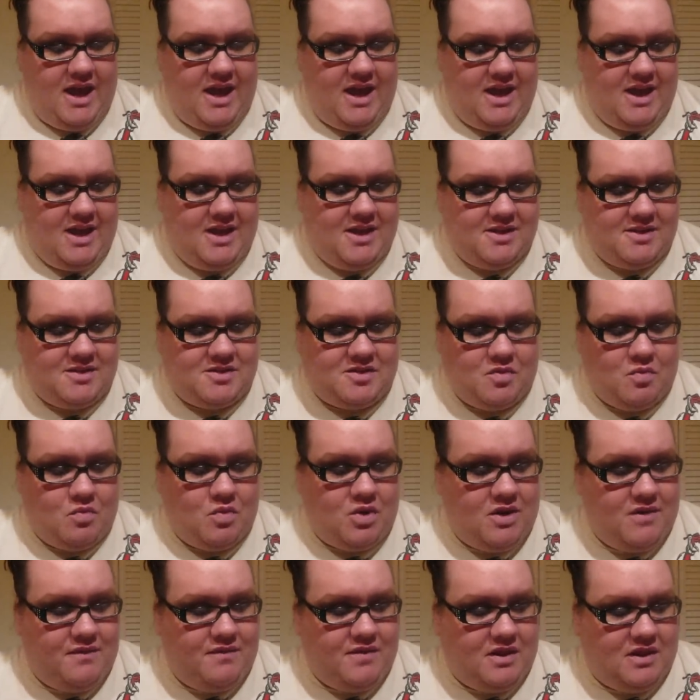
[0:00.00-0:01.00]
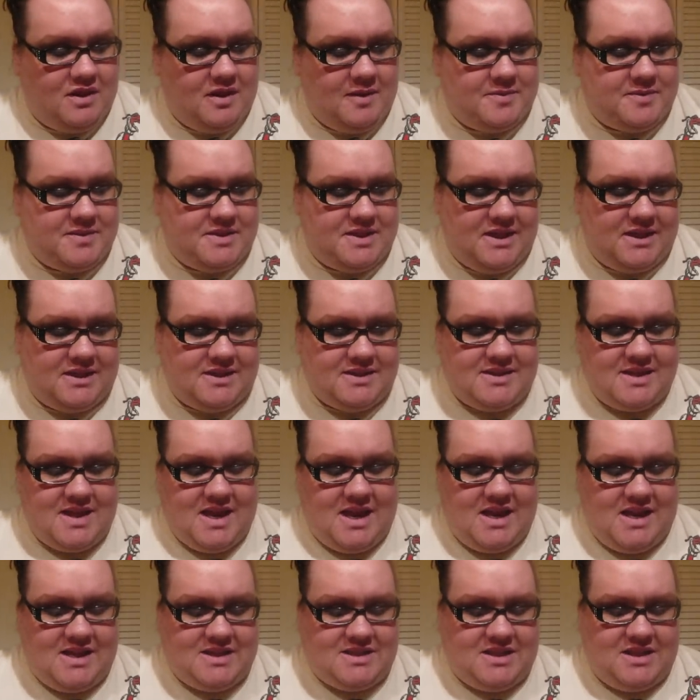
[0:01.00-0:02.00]
is one of the lipsticks,
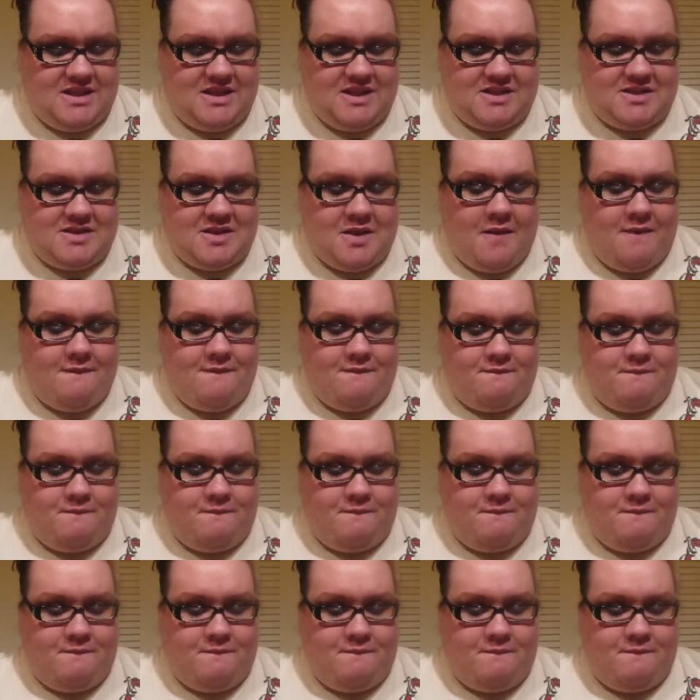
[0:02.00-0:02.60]
and it's in this